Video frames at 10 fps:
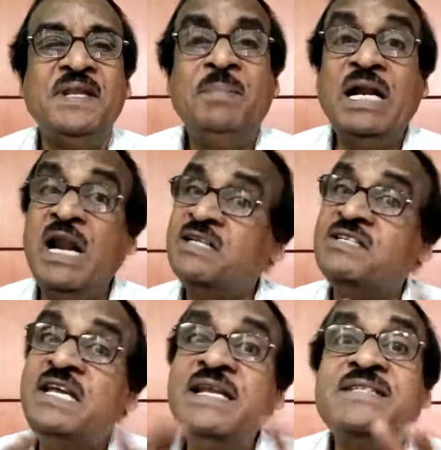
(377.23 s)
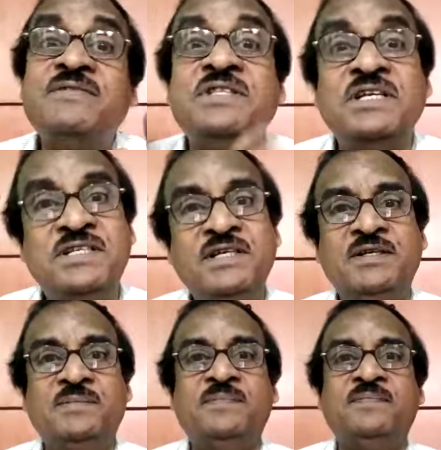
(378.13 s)
but not serious with it.
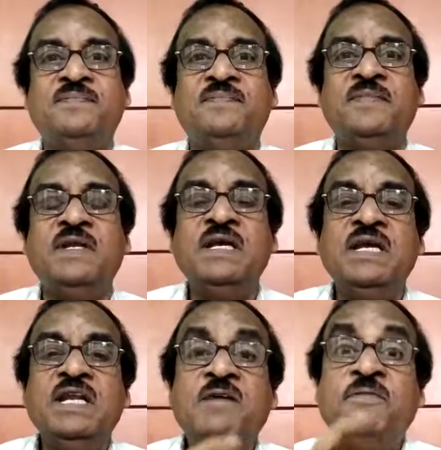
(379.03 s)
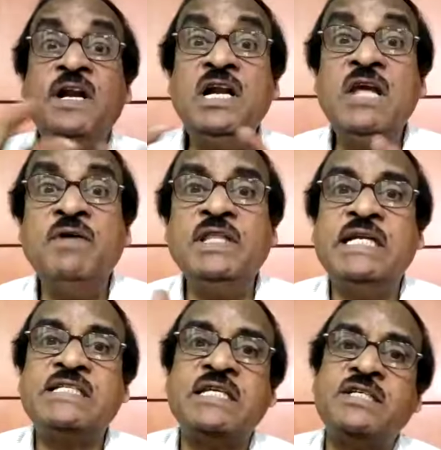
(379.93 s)
In a friendly way, the
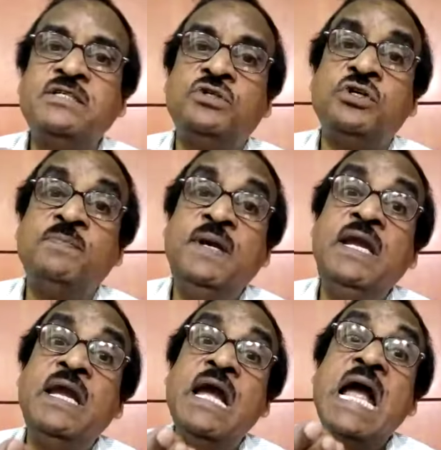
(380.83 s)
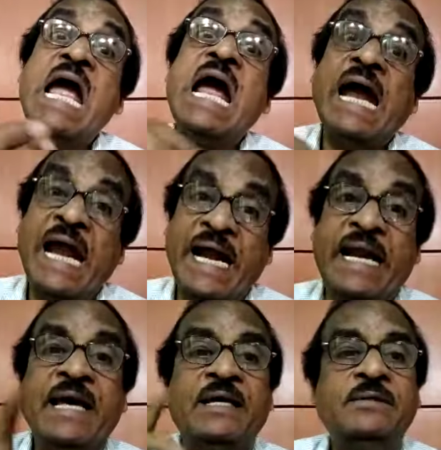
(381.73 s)
discussion should be
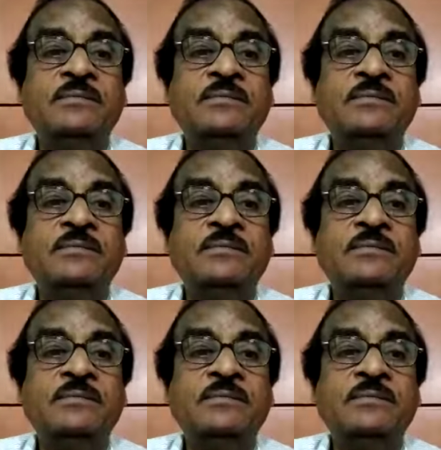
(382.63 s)
had.